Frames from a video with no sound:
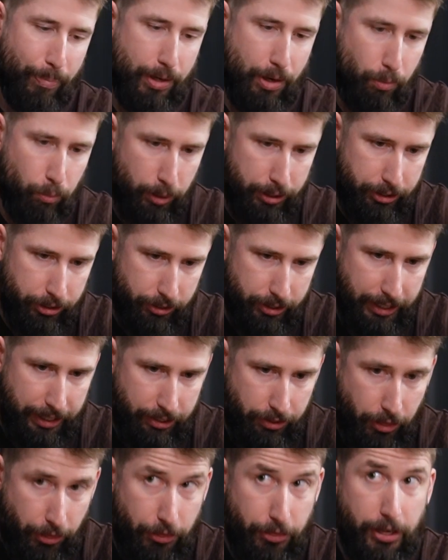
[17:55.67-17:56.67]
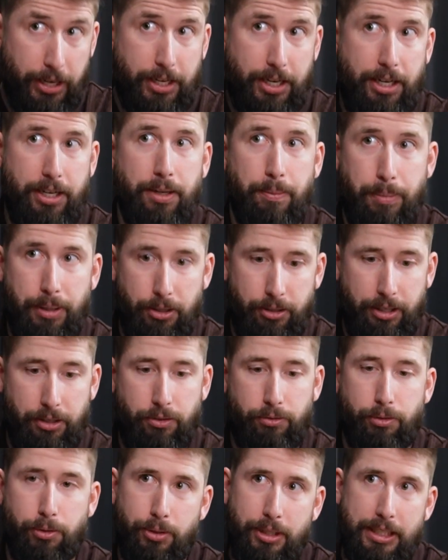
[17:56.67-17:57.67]
when you're then thinking about
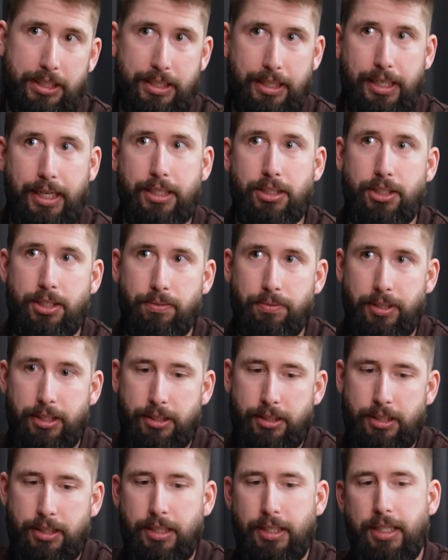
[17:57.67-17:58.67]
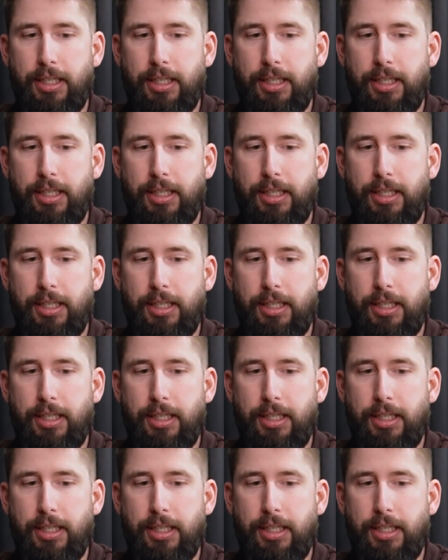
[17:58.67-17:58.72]
it through this lens of it,